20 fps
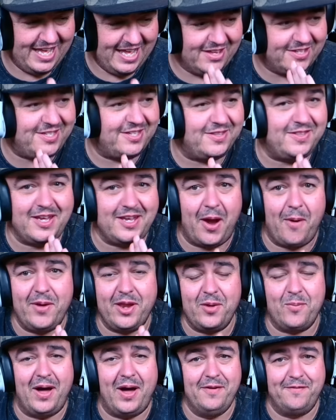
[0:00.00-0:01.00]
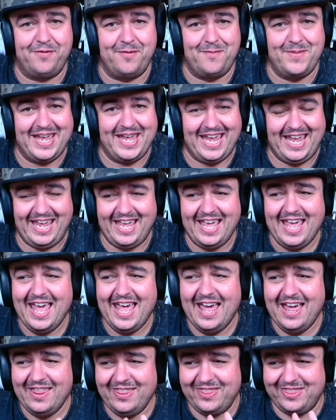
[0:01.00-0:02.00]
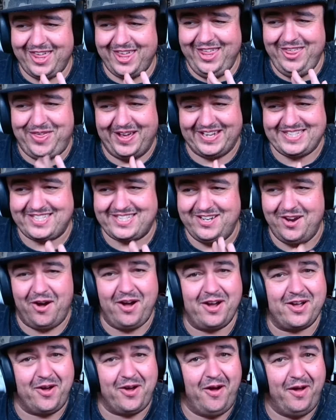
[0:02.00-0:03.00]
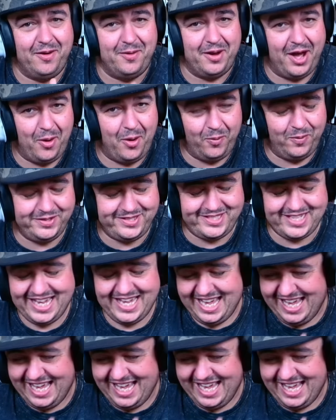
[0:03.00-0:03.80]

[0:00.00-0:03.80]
This is the only one for me that's not gotten old.